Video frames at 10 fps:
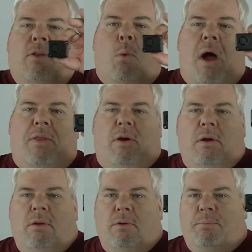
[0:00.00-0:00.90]
weather,
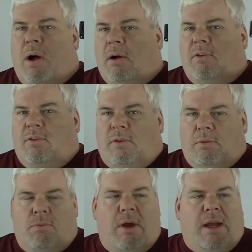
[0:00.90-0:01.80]
the bugs,
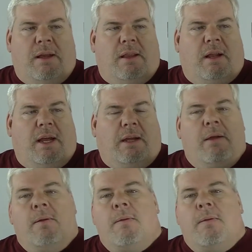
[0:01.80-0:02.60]
and rain, and the like.